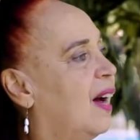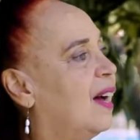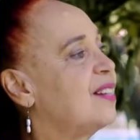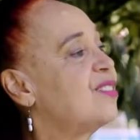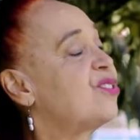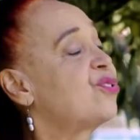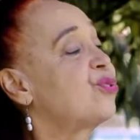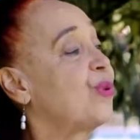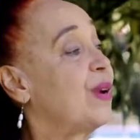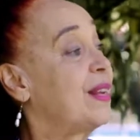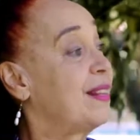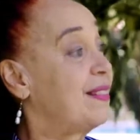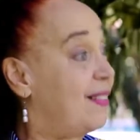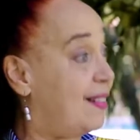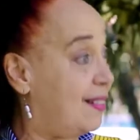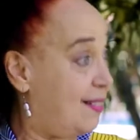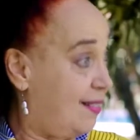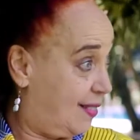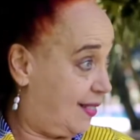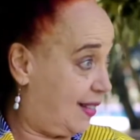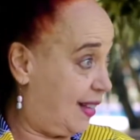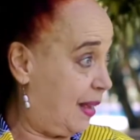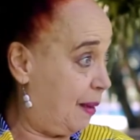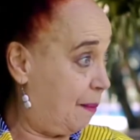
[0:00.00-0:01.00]

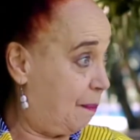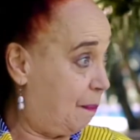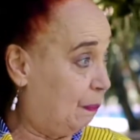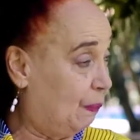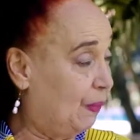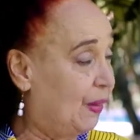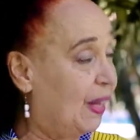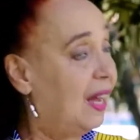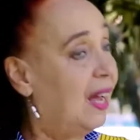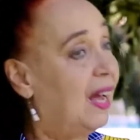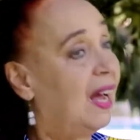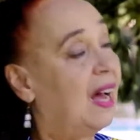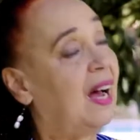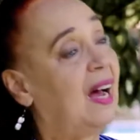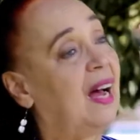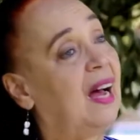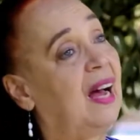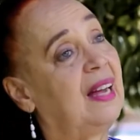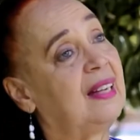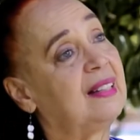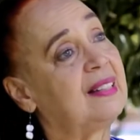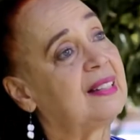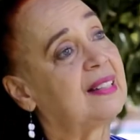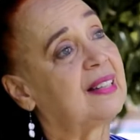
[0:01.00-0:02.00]
strengthens them,
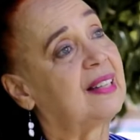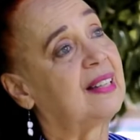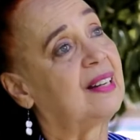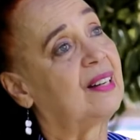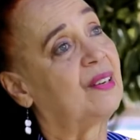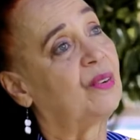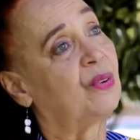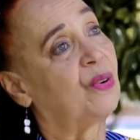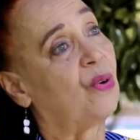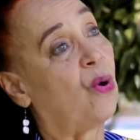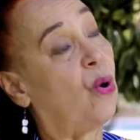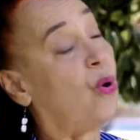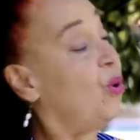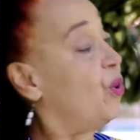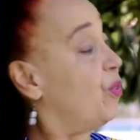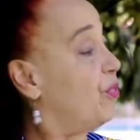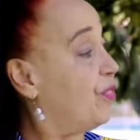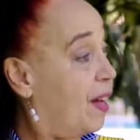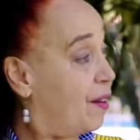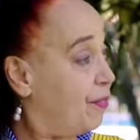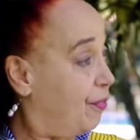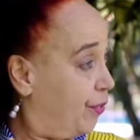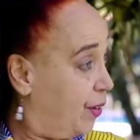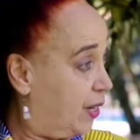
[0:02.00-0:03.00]
and all of
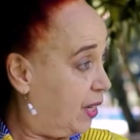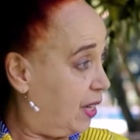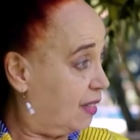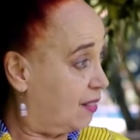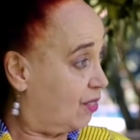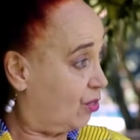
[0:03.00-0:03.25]
Africa.